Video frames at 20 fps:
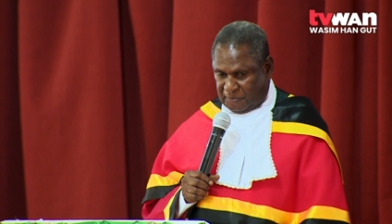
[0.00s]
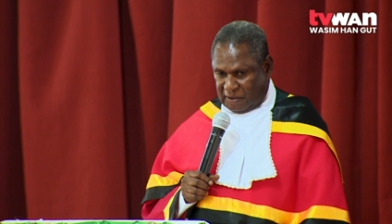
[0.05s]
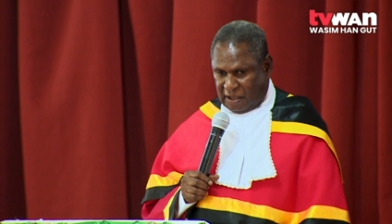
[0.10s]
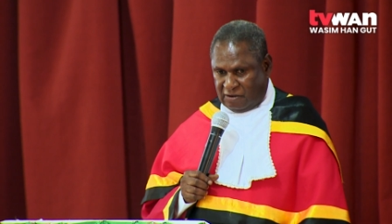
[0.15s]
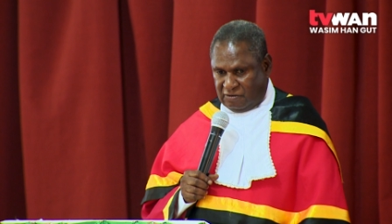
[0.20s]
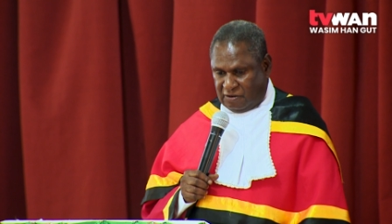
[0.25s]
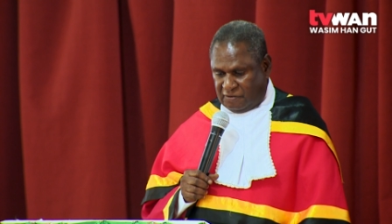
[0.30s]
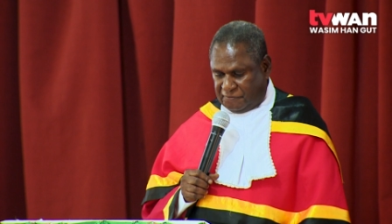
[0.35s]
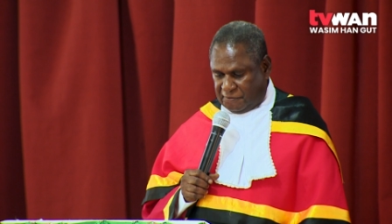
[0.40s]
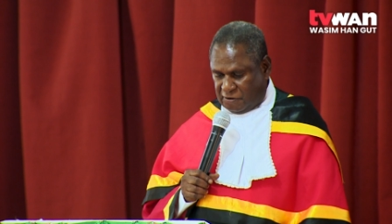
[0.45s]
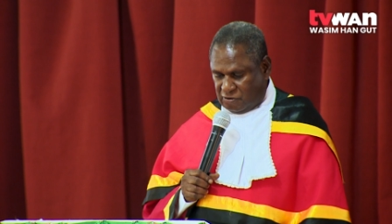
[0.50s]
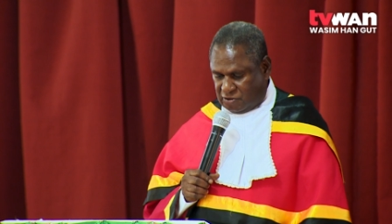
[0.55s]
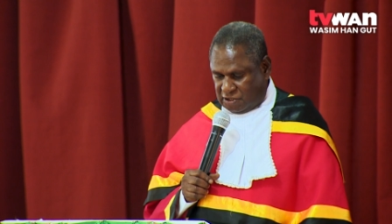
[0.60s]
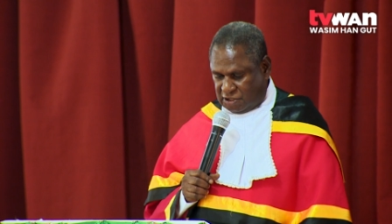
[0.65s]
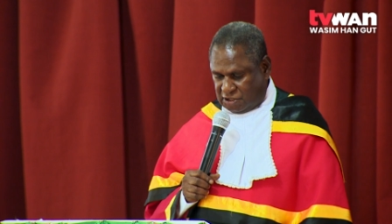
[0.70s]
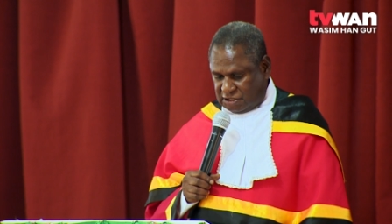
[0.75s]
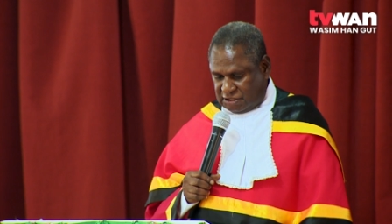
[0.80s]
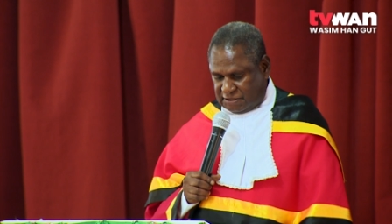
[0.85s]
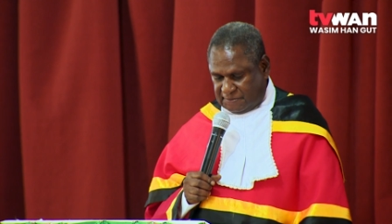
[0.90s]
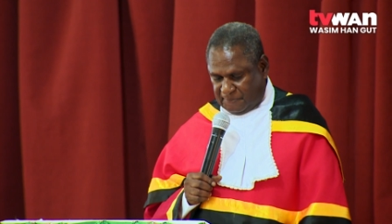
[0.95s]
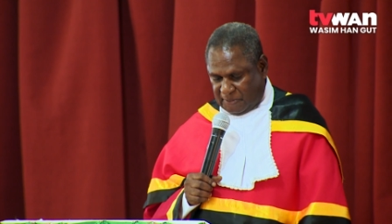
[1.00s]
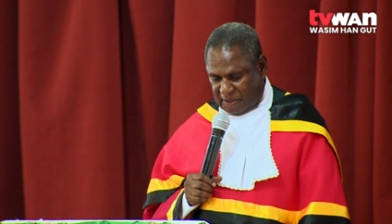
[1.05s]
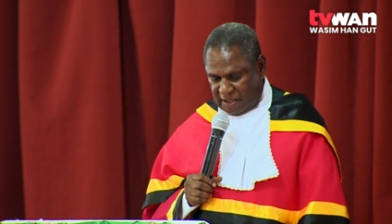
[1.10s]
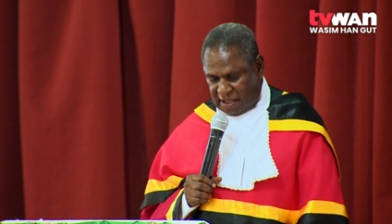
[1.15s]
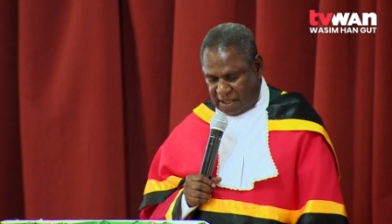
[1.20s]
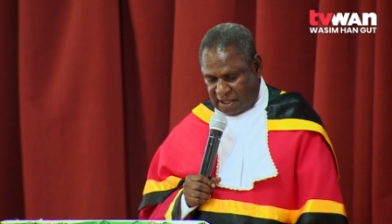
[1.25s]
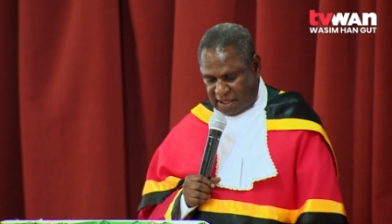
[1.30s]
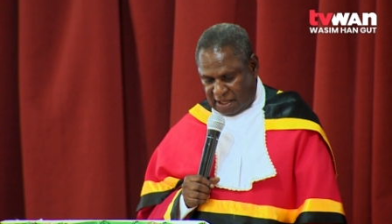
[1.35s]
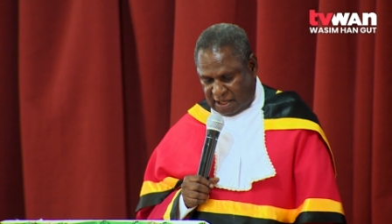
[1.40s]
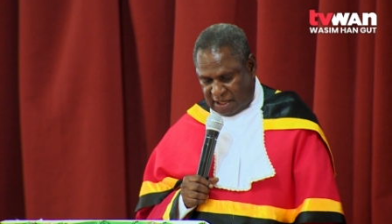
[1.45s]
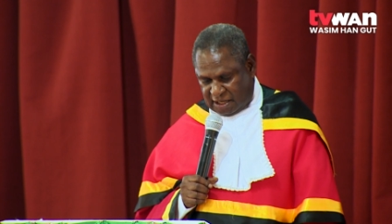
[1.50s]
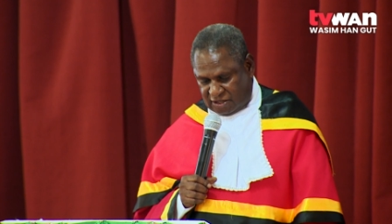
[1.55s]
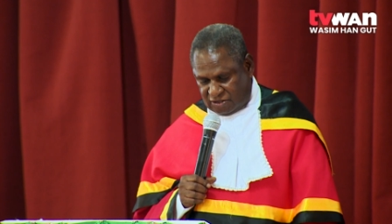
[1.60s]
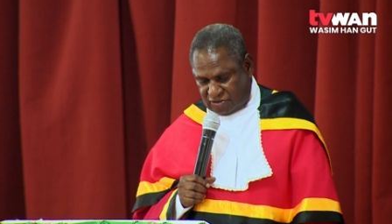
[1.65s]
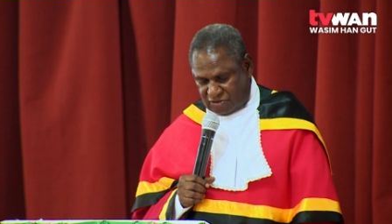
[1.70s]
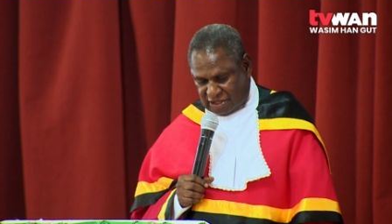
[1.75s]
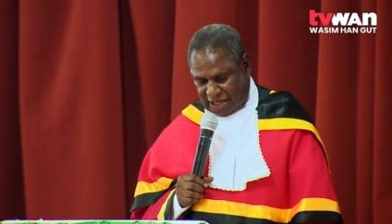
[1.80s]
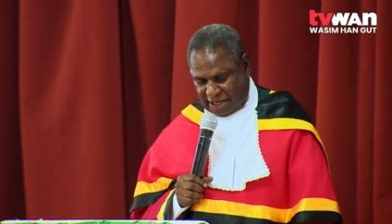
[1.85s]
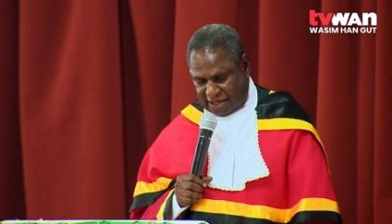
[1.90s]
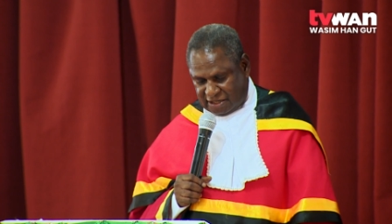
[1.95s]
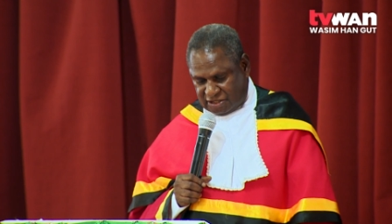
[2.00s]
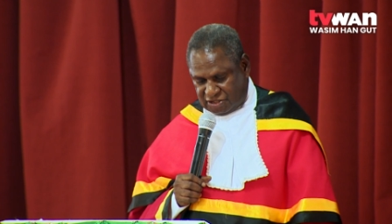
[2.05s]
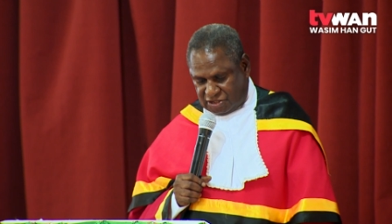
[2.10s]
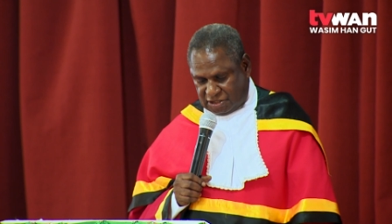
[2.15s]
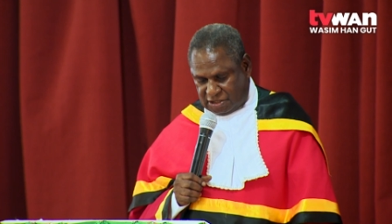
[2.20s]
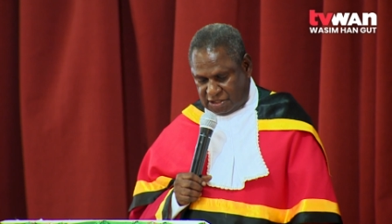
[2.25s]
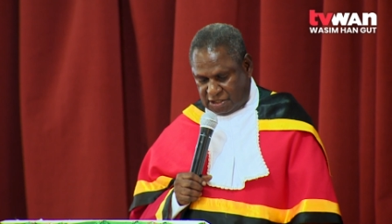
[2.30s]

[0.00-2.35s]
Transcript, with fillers: Our focus and challenge